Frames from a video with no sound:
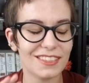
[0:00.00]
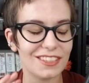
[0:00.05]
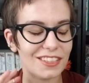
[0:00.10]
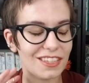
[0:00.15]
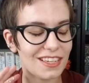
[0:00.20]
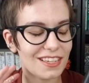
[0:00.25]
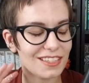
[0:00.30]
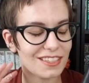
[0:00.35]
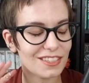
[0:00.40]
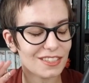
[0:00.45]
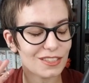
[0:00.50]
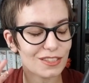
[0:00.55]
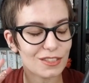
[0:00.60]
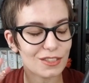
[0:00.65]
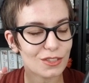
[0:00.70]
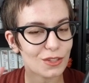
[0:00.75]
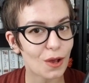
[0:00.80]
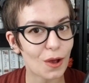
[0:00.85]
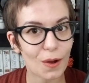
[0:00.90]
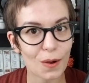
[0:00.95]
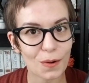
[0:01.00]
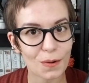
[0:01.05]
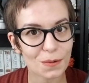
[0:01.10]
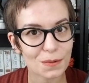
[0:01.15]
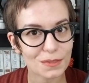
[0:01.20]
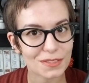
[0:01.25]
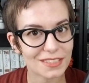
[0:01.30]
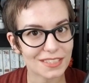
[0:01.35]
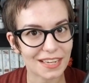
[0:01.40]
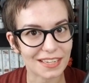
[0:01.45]
It's
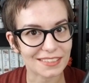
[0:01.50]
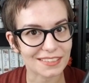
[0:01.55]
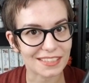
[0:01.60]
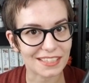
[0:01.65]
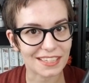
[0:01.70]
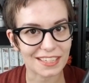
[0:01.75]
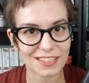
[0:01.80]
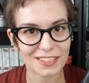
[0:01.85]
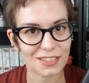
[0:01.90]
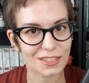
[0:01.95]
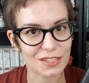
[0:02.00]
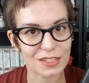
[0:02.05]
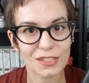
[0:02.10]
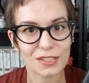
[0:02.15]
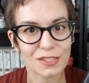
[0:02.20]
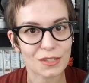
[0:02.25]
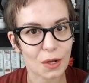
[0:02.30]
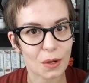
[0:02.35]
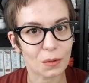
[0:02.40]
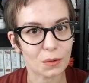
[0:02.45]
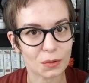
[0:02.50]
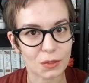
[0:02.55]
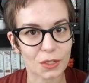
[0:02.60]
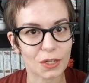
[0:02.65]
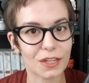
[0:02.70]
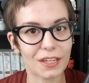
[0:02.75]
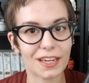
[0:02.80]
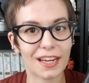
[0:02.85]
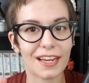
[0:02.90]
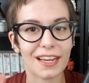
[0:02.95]
so sexy. It's just so
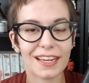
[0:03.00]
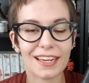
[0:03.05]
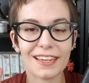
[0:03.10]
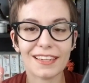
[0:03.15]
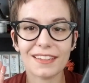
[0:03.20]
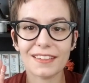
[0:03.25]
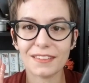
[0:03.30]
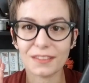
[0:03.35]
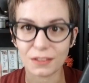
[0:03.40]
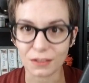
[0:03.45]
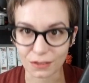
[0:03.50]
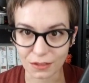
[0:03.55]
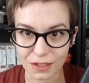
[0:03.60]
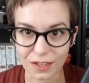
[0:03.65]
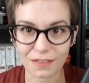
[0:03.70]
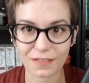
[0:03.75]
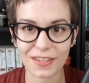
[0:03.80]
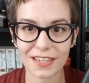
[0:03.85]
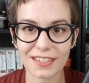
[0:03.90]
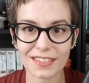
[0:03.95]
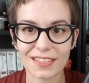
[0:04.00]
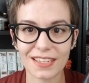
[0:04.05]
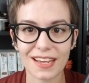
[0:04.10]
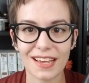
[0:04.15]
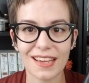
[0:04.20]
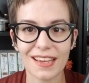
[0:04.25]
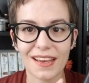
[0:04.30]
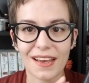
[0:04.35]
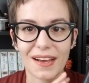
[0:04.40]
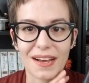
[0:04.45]
good. I love it.
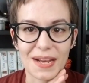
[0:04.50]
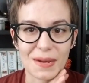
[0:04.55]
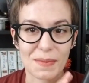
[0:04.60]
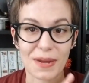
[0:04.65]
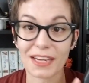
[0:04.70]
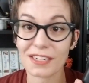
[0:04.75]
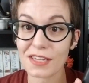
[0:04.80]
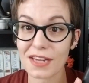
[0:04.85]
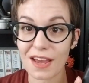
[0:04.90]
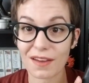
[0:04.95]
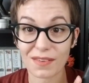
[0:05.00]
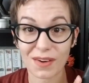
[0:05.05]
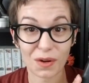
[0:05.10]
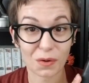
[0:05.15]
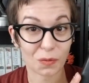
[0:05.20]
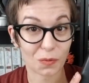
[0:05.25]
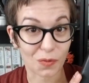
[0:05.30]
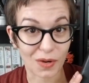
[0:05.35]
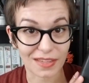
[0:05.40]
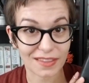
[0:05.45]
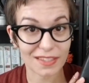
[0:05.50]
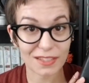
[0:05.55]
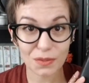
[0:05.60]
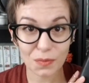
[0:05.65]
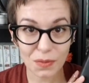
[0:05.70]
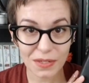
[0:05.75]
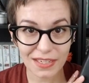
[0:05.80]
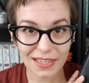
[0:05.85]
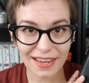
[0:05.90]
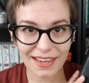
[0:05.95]
I actually have not read this
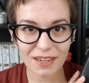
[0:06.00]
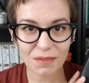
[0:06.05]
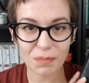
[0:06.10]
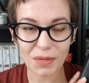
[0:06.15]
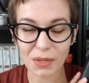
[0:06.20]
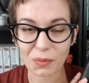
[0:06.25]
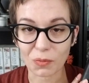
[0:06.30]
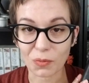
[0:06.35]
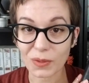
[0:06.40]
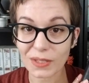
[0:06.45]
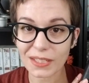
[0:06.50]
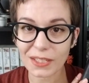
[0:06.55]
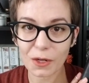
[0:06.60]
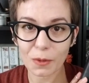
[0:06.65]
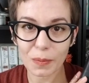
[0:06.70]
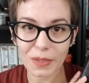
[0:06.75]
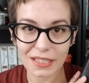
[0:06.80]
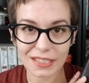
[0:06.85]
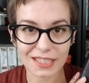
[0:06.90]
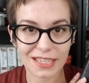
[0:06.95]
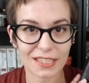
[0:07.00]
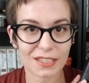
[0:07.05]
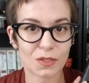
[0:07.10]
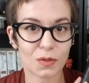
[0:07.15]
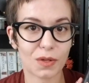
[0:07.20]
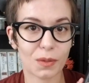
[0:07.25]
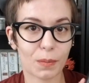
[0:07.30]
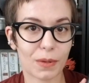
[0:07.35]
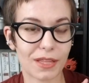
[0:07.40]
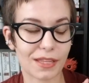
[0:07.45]
one yet, but I'm really hoping to get
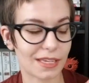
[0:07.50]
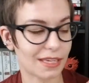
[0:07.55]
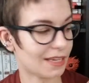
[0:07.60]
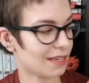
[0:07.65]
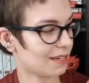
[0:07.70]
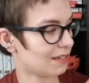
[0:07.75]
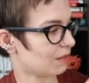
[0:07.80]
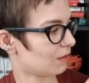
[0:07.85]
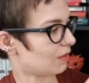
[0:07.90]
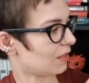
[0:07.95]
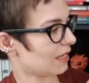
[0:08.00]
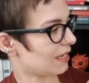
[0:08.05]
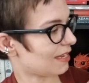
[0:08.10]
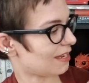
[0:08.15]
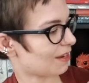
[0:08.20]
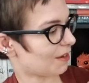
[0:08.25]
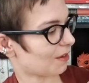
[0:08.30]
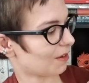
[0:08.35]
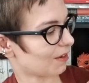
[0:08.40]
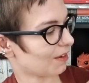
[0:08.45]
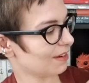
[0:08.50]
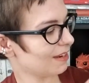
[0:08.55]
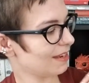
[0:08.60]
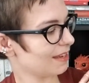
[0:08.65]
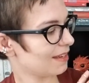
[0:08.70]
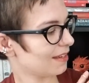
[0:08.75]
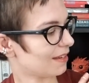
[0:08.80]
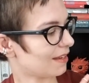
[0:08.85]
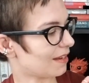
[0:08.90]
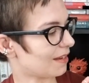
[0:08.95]
to it by the end of the year.
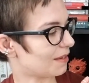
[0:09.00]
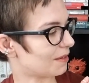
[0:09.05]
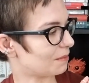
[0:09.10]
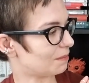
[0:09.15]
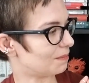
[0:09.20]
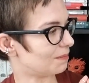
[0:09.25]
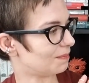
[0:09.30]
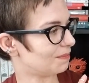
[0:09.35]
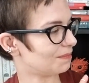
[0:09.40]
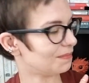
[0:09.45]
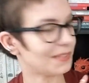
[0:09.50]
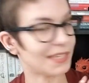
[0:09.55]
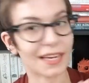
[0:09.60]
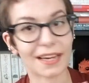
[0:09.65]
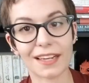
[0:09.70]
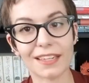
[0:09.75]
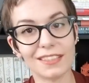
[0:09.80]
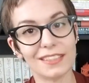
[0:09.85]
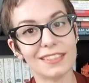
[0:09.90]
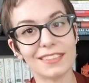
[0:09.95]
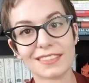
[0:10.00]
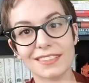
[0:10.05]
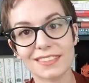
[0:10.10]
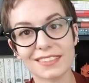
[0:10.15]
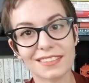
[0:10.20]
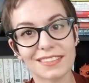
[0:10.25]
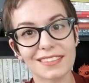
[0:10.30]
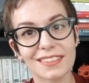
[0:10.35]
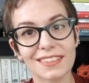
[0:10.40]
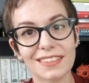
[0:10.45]
Yeah,
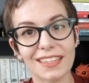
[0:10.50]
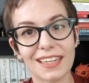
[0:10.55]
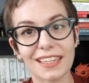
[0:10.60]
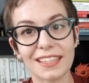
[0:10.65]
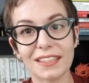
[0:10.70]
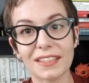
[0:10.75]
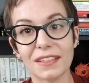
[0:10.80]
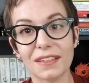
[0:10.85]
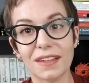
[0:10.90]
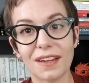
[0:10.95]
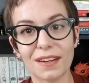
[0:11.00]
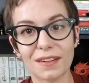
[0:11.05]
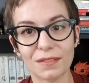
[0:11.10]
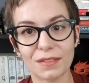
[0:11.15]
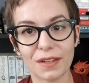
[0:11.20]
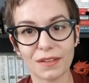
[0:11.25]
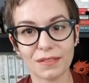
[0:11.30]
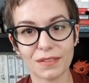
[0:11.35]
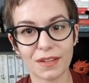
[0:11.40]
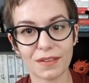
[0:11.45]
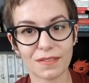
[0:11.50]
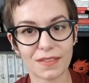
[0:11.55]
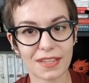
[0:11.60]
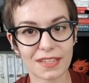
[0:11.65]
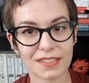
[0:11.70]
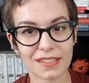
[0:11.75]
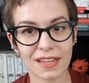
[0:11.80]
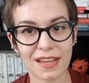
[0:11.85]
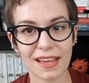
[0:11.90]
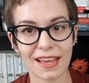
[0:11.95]
I love
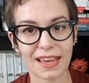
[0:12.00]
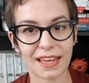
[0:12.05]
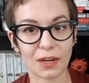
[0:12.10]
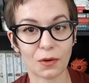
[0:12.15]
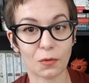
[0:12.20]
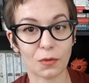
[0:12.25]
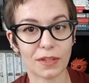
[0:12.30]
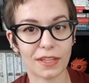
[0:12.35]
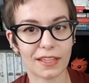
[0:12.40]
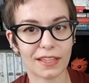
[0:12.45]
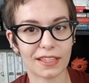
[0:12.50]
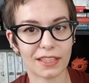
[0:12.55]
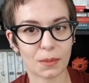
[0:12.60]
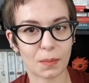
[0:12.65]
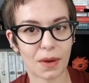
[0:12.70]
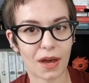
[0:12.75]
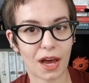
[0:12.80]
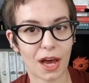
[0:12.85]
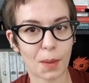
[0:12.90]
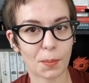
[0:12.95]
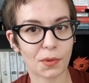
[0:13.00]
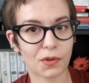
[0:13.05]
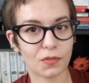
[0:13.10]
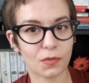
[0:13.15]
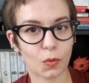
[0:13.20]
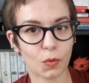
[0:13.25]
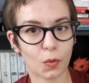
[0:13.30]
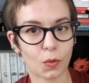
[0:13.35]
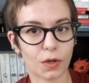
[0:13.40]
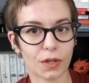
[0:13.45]
this. And I really like the pop of
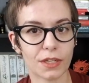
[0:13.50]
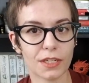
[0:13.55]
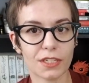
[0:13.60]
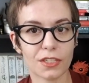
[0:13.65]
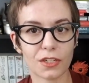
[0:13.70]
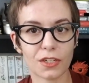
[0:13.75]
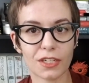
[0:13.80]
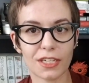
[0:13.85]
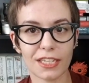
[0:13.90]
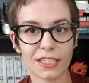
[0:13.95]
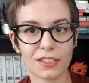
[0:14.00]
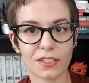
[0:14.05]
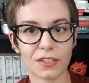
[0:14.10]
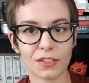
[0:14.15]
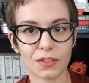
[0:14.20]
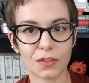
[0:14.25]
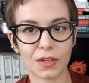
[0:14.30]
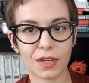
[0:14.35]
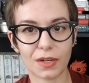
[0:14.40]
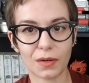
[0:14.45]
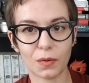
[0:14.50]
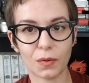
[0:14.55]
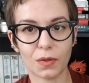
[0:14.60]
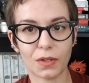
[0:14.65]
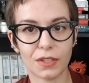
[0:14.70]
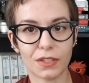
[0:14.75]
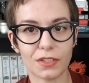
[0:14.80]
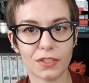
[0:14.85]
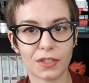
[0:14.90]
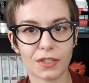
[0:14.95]
orange on it. It's also got
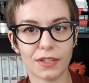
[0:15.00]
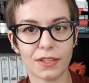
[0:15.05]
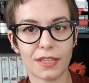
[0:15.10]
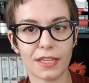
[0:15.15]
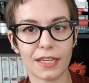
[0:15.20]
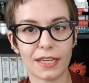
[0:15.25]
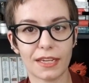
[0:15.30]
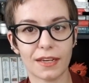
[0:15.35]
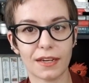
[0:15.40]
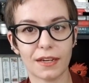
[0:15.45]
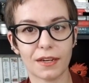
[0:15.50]
orange on the